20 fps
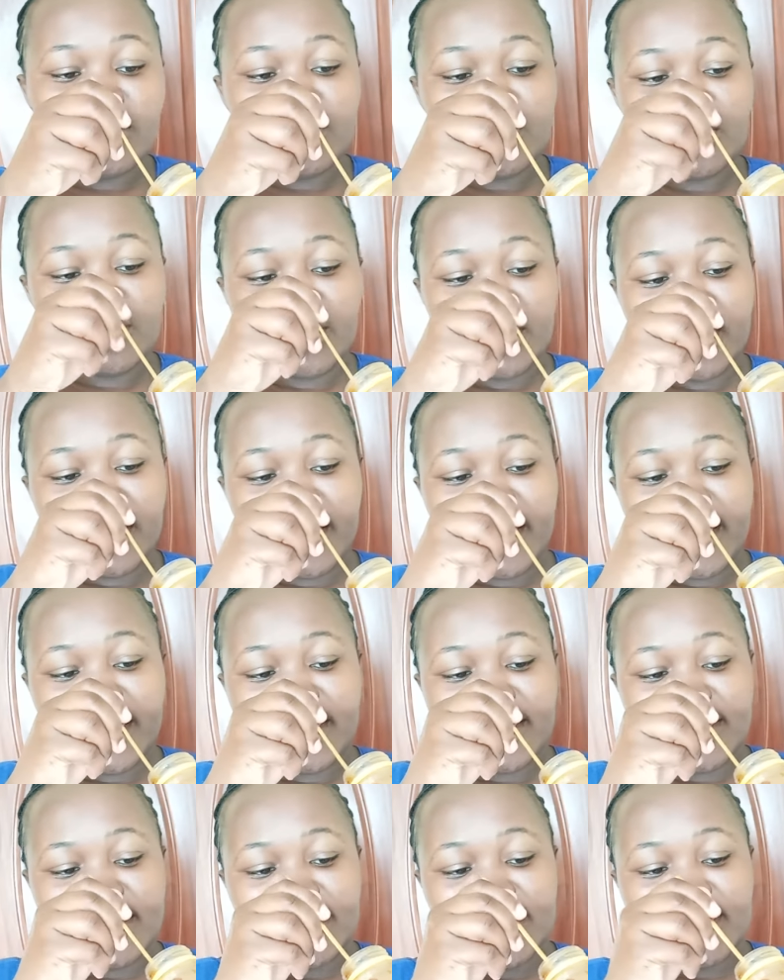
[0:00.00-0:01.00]
to
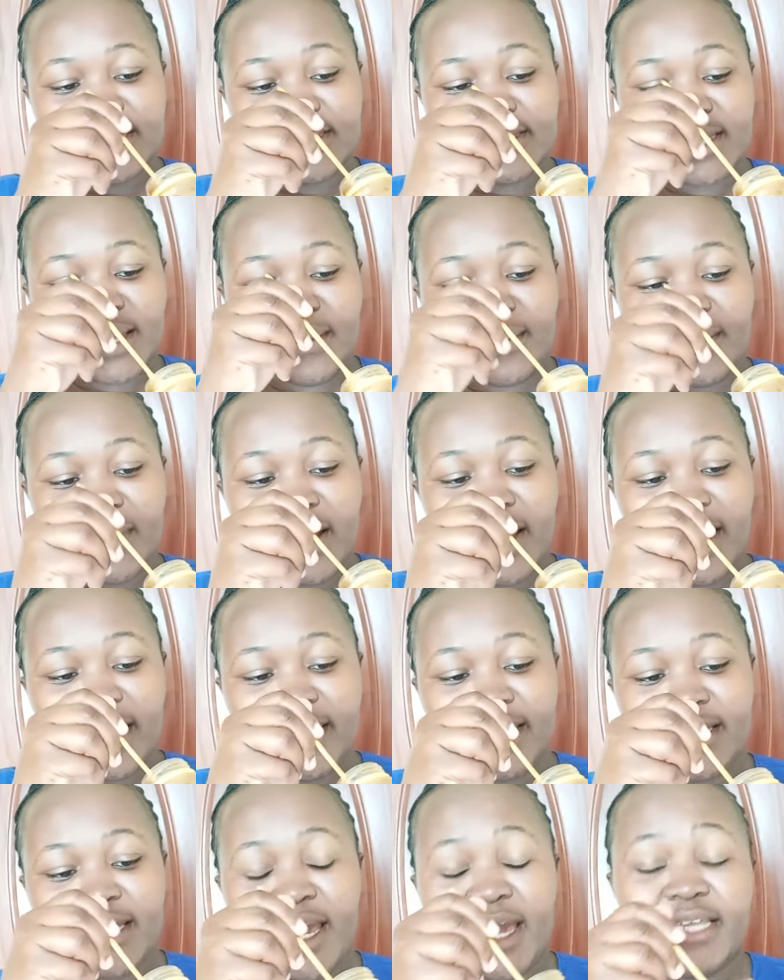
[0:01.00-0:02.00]
get some
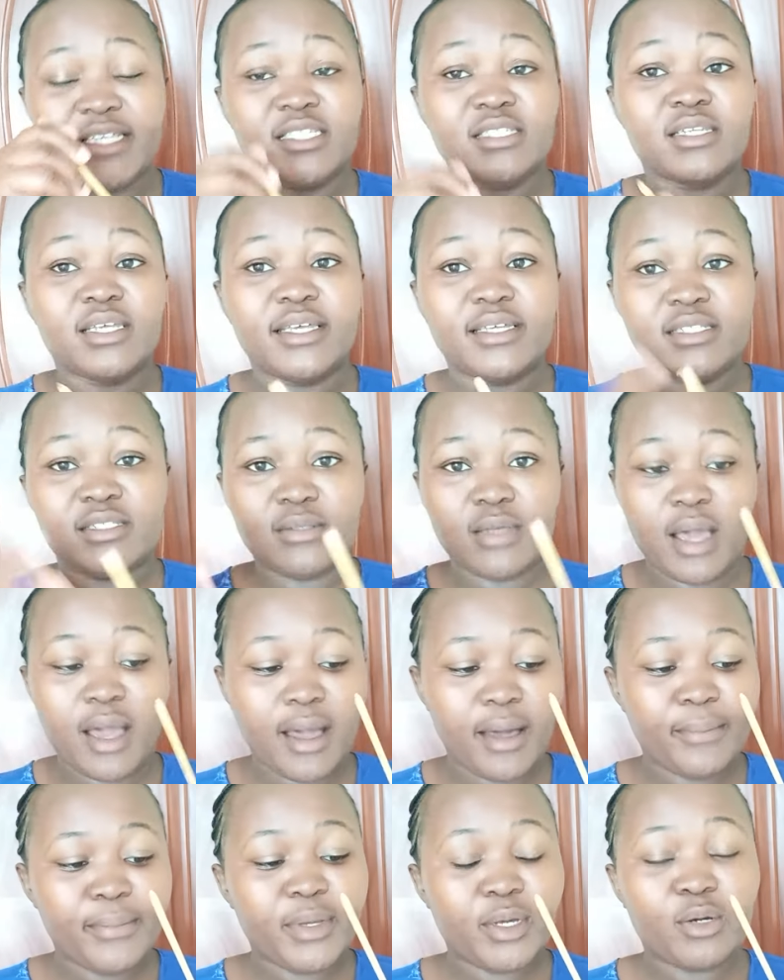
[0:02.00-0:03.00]
honey, and it
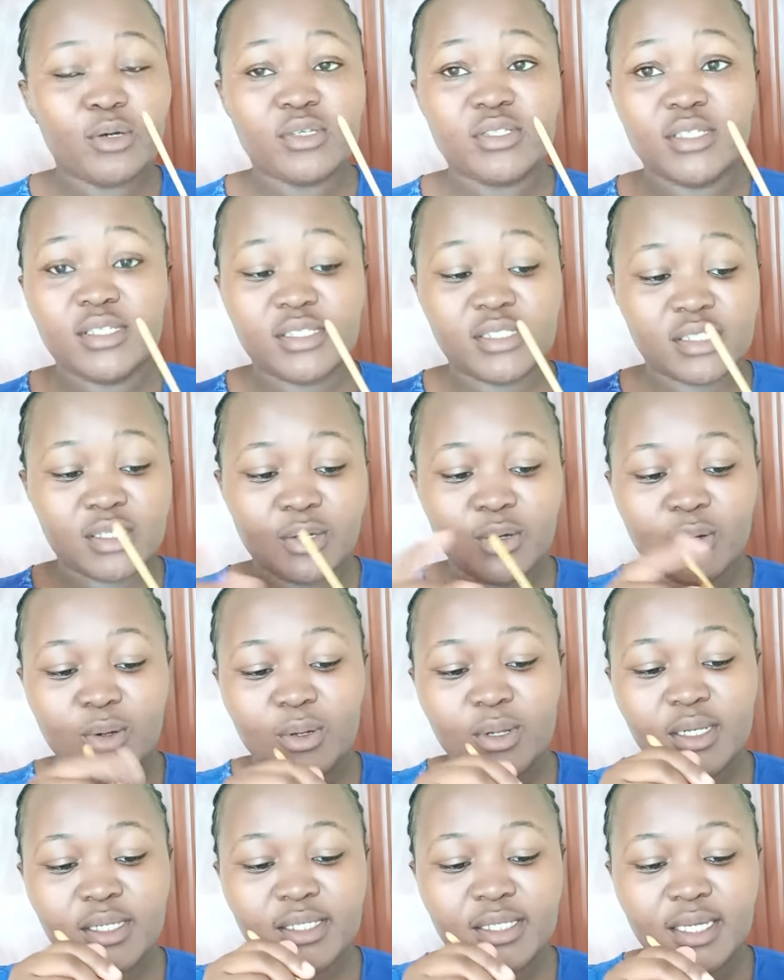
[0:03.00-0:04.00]
because it's
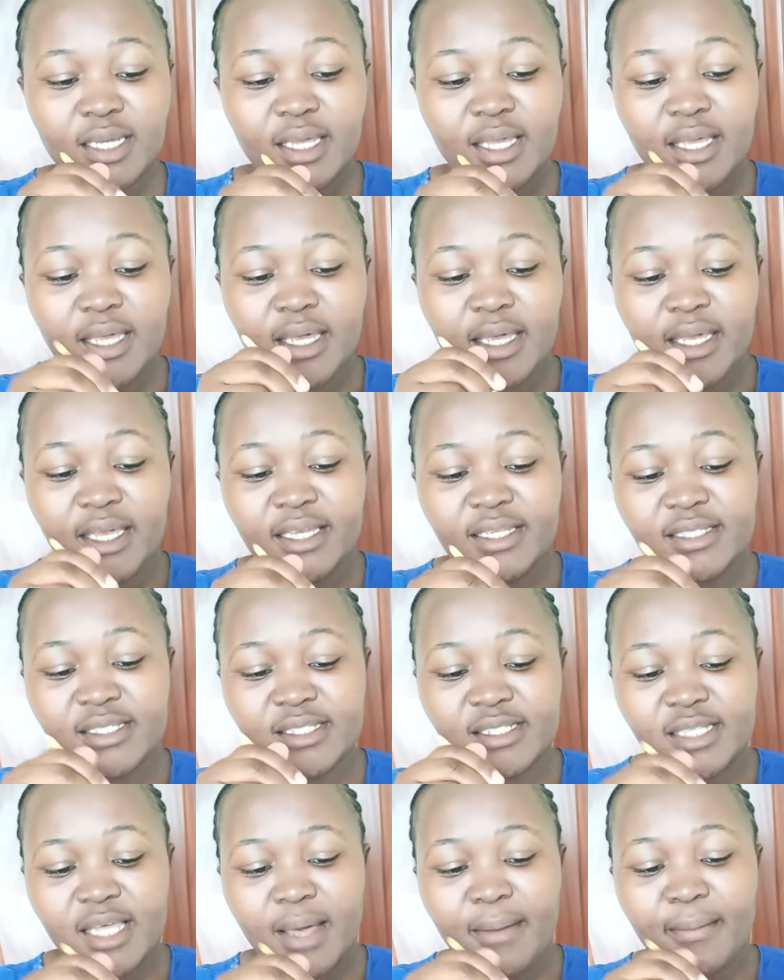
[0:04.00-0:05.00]
cold, it
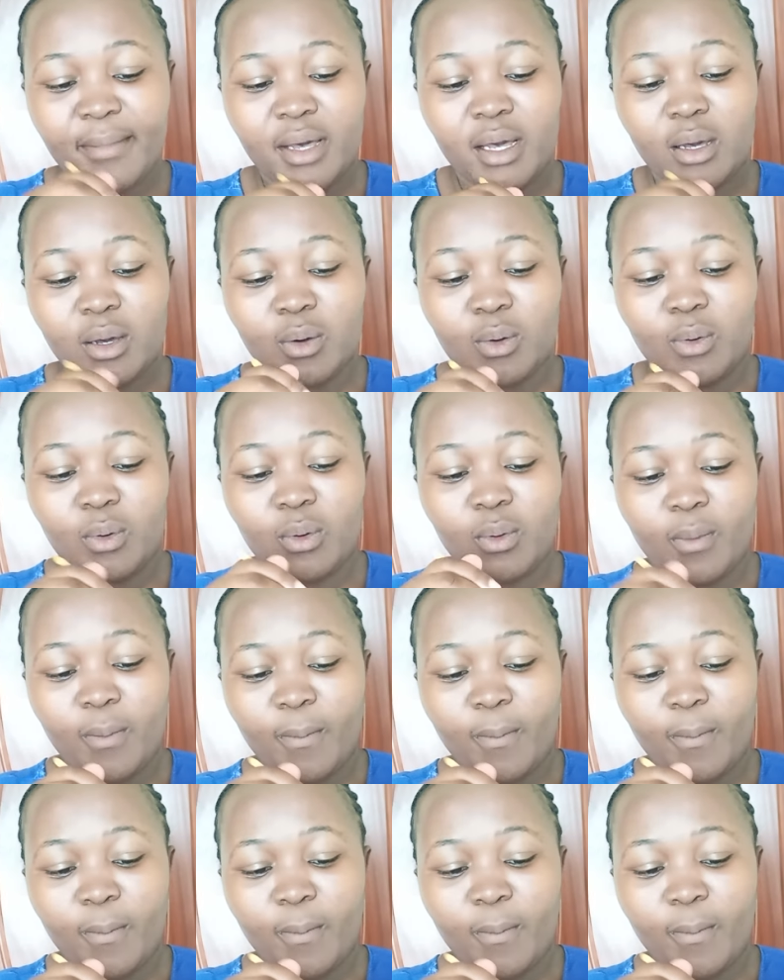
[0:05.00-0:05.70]
somehow